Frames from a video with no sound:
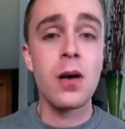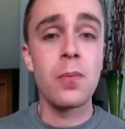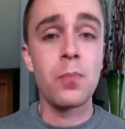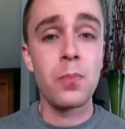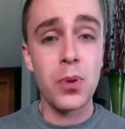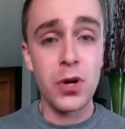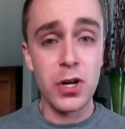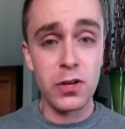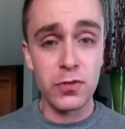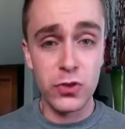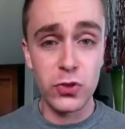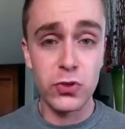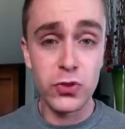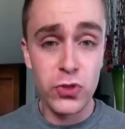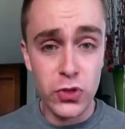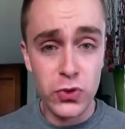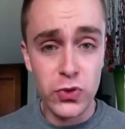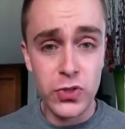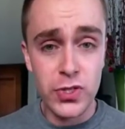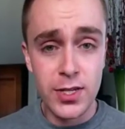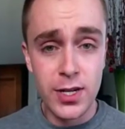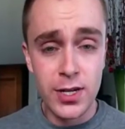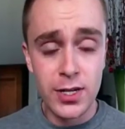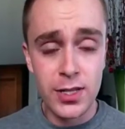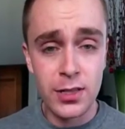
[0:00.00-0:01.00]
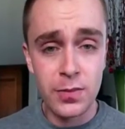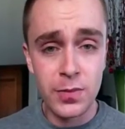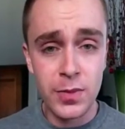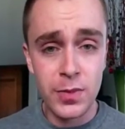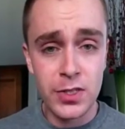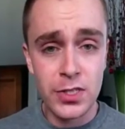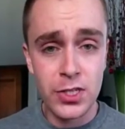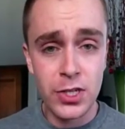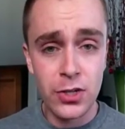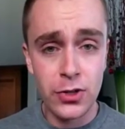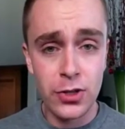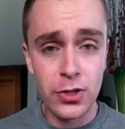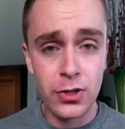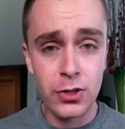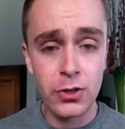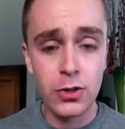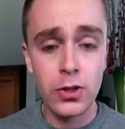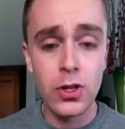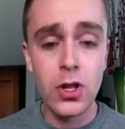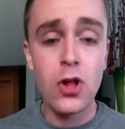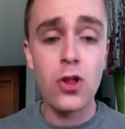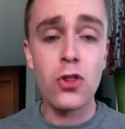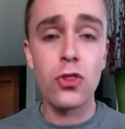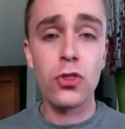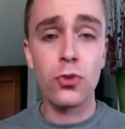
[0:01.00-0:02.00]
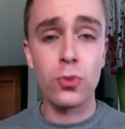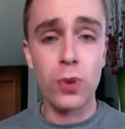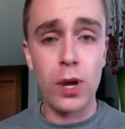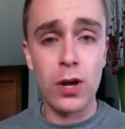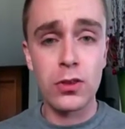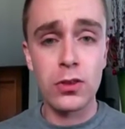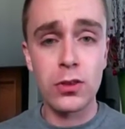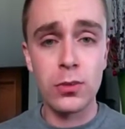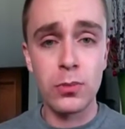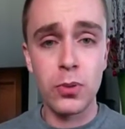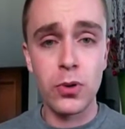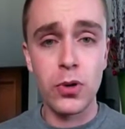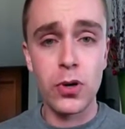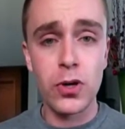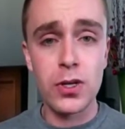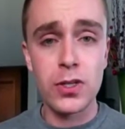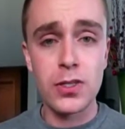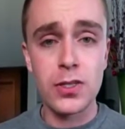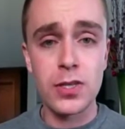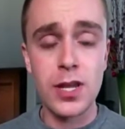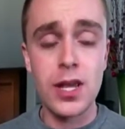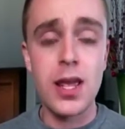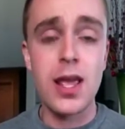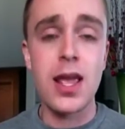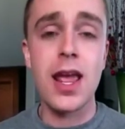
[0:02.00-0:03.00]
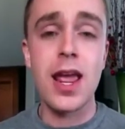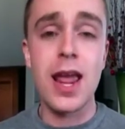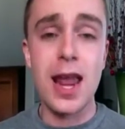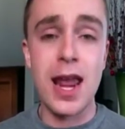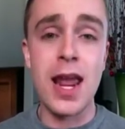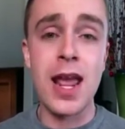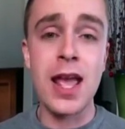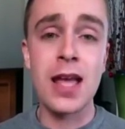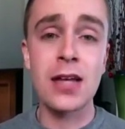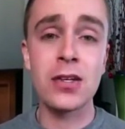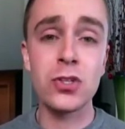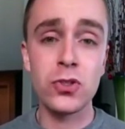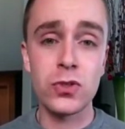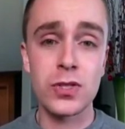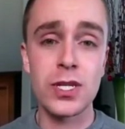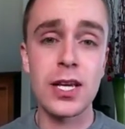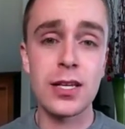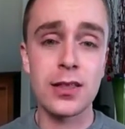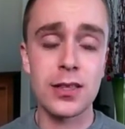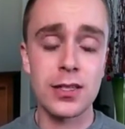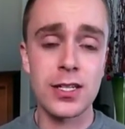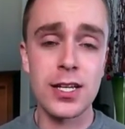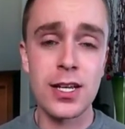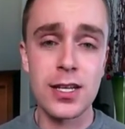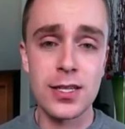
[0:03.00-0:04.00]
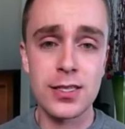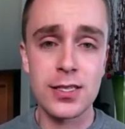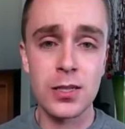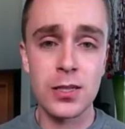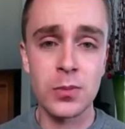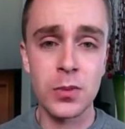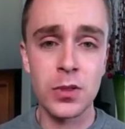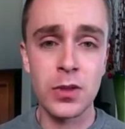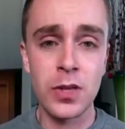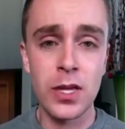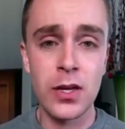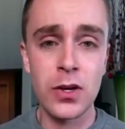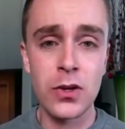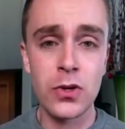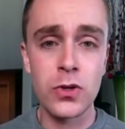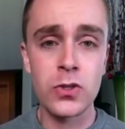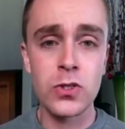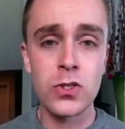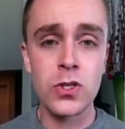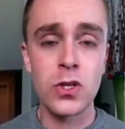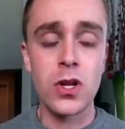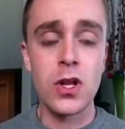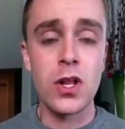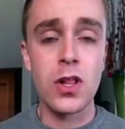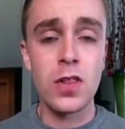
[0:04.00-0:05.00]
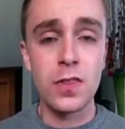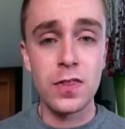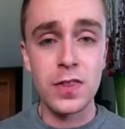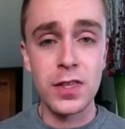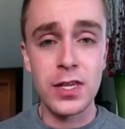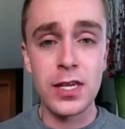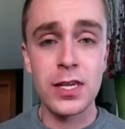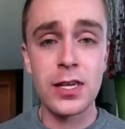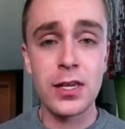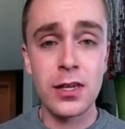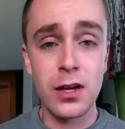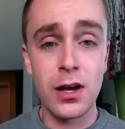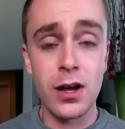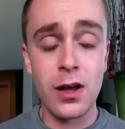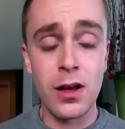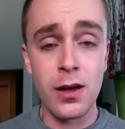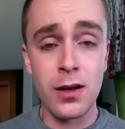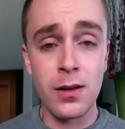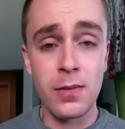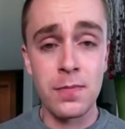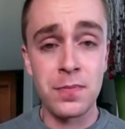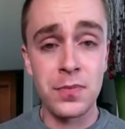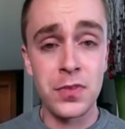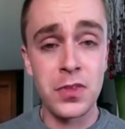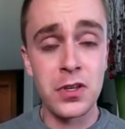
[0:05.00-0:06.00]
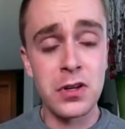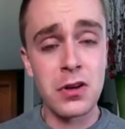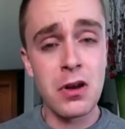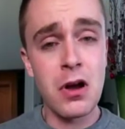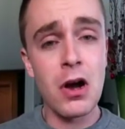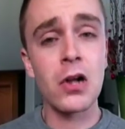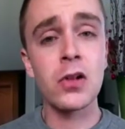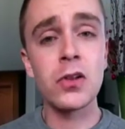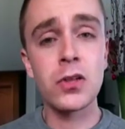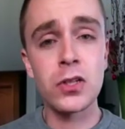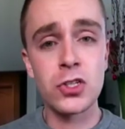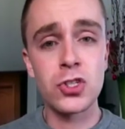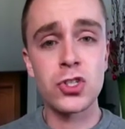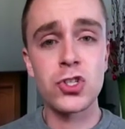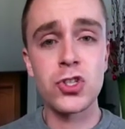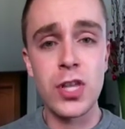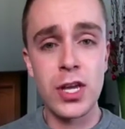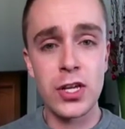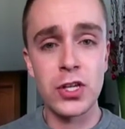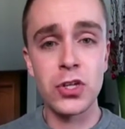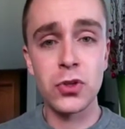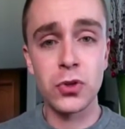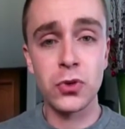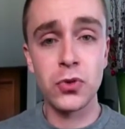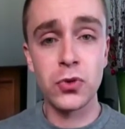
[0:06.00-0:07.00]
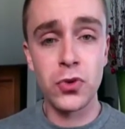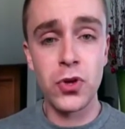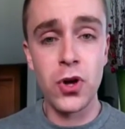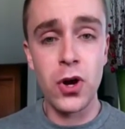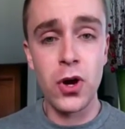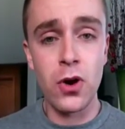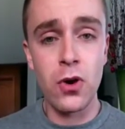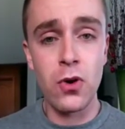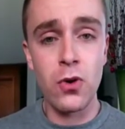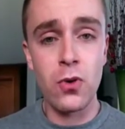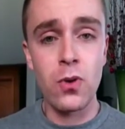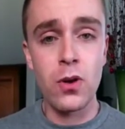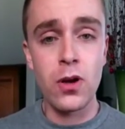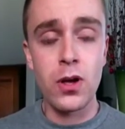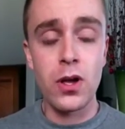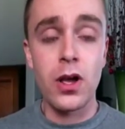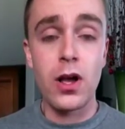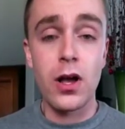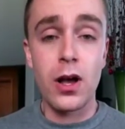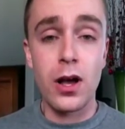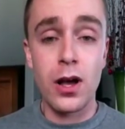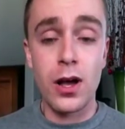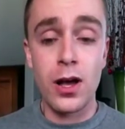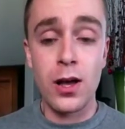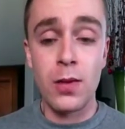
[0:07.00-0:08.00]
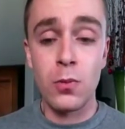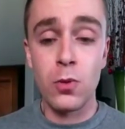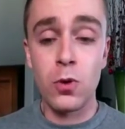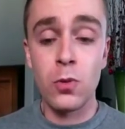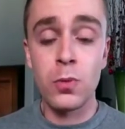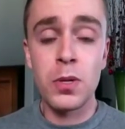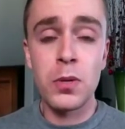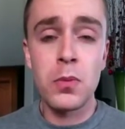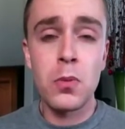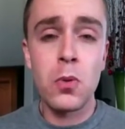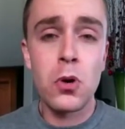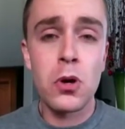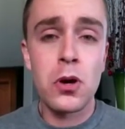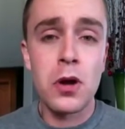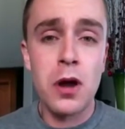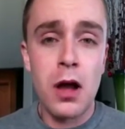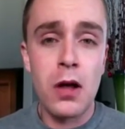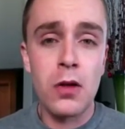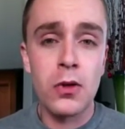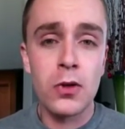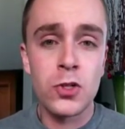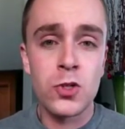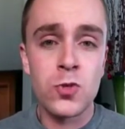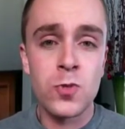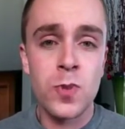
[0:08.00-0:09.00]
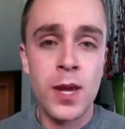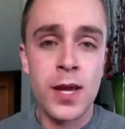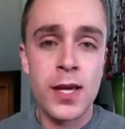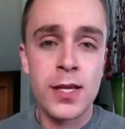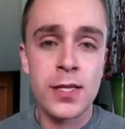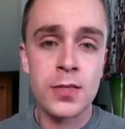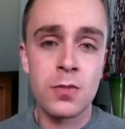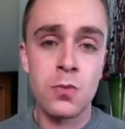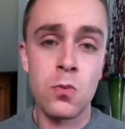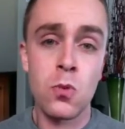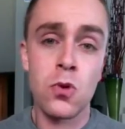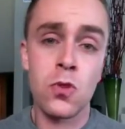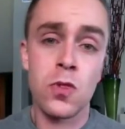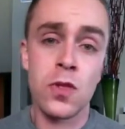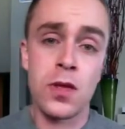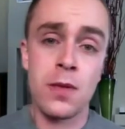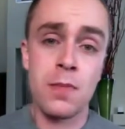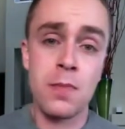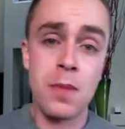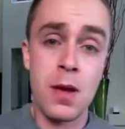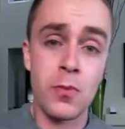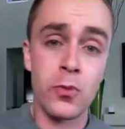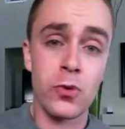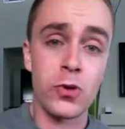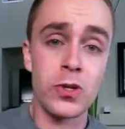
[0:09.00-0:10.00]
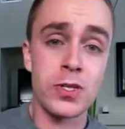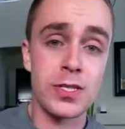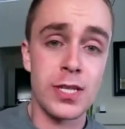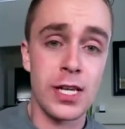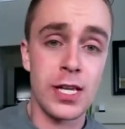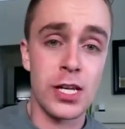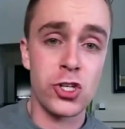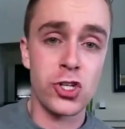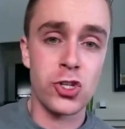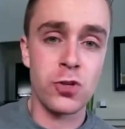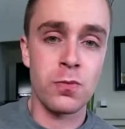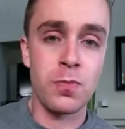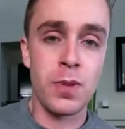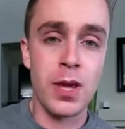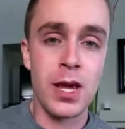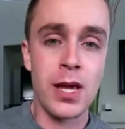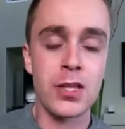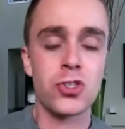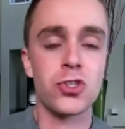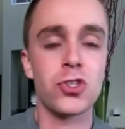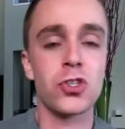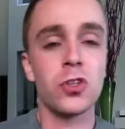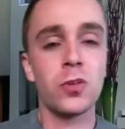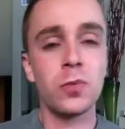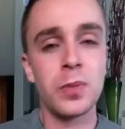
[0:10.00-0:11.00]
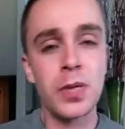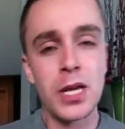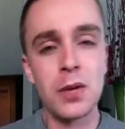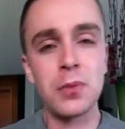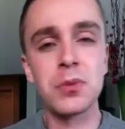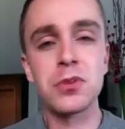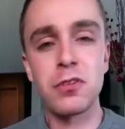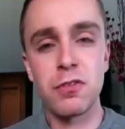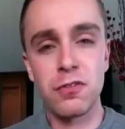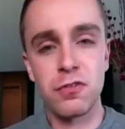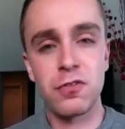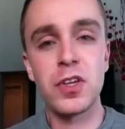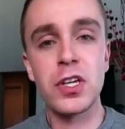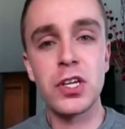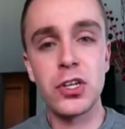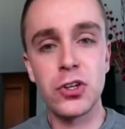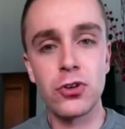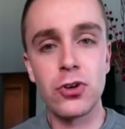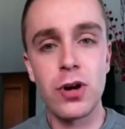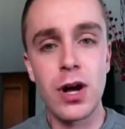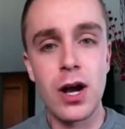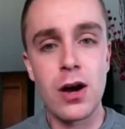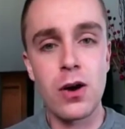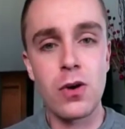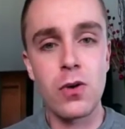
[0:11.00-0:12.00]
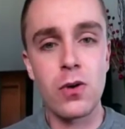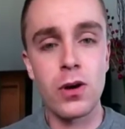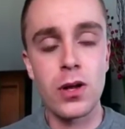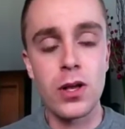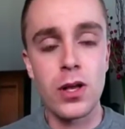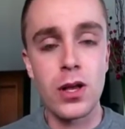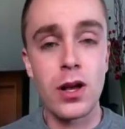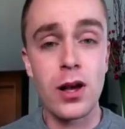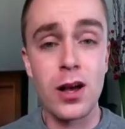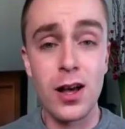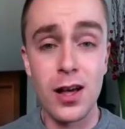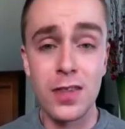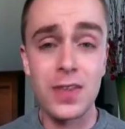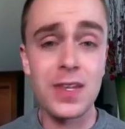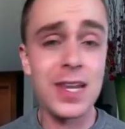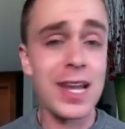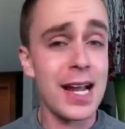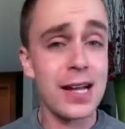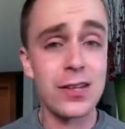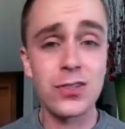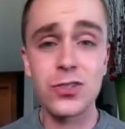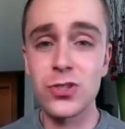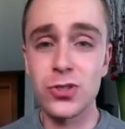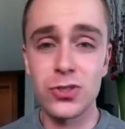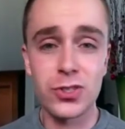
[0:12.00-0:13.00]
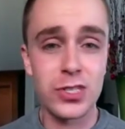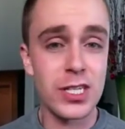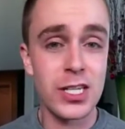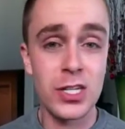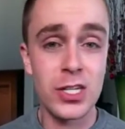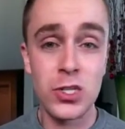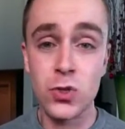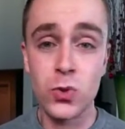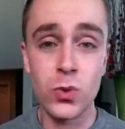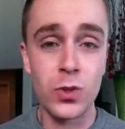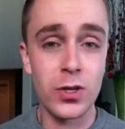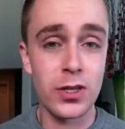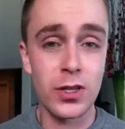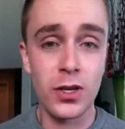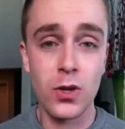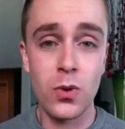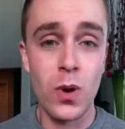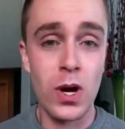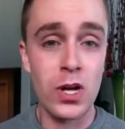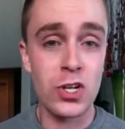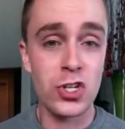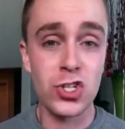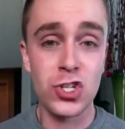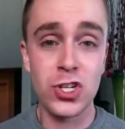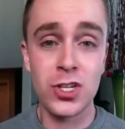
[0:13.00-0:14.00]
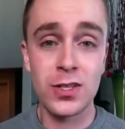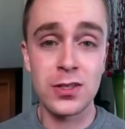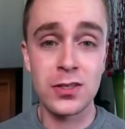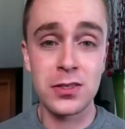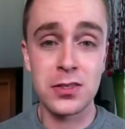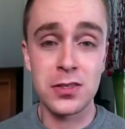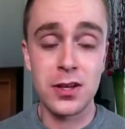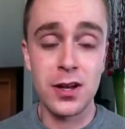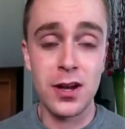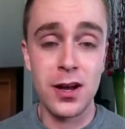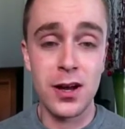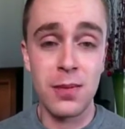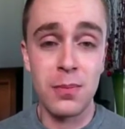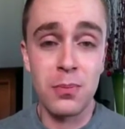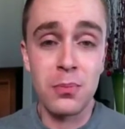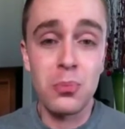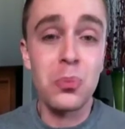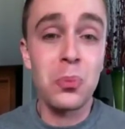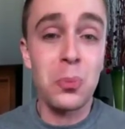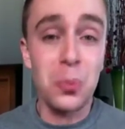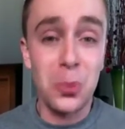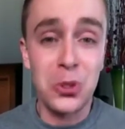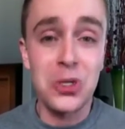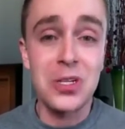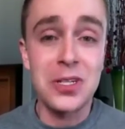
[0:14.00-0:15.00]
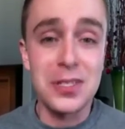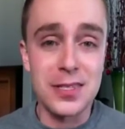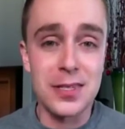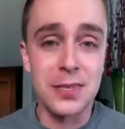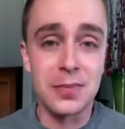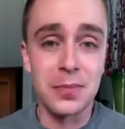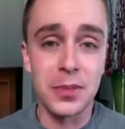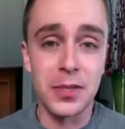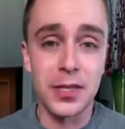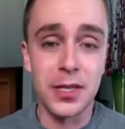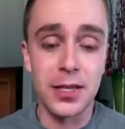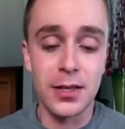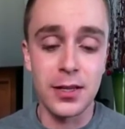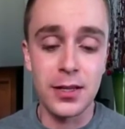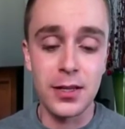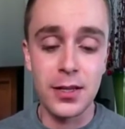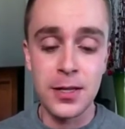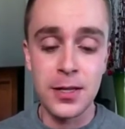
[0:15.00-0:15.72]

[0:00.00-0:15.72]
but if you do study the material throughout the books and you take the test simulators, the knowledge that you'll know will be more knowledge-based more than memorization-based, so you'll be able to figure out the answer to each one of the questions pretty simply.